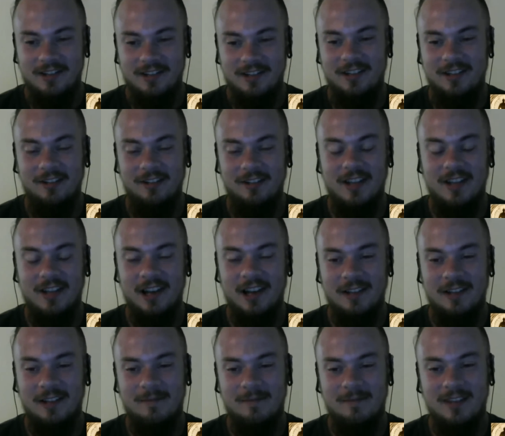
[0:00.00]

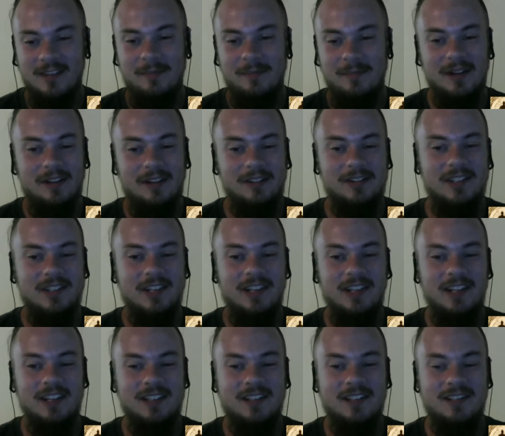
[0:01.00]
the Imperial
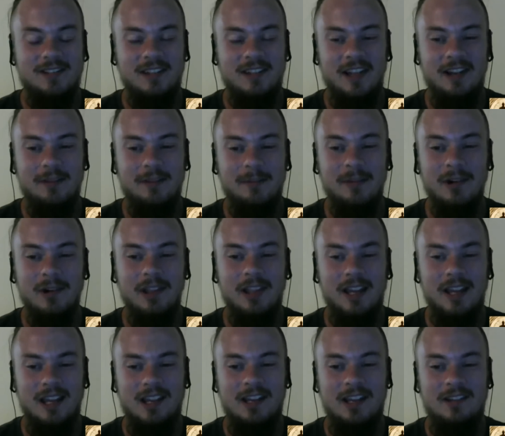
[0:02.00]
City is like more
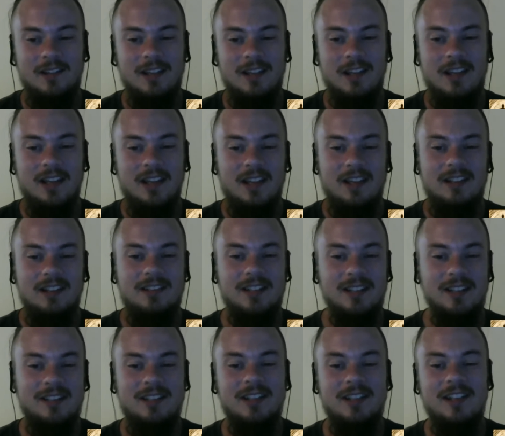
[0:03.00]
like
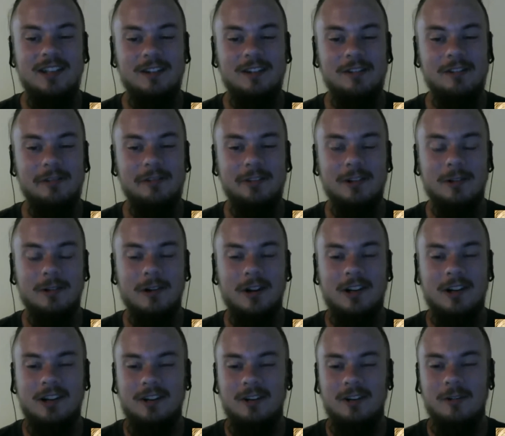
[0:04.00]
DC or New
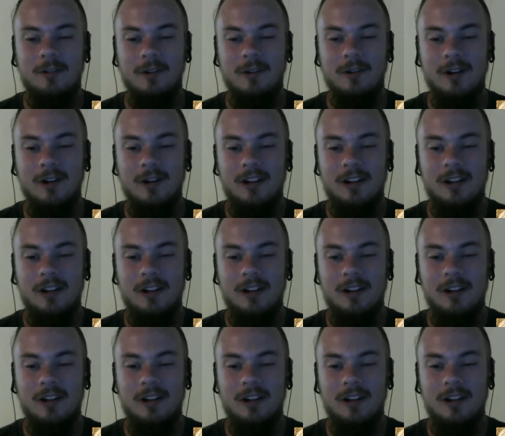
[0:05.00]
York or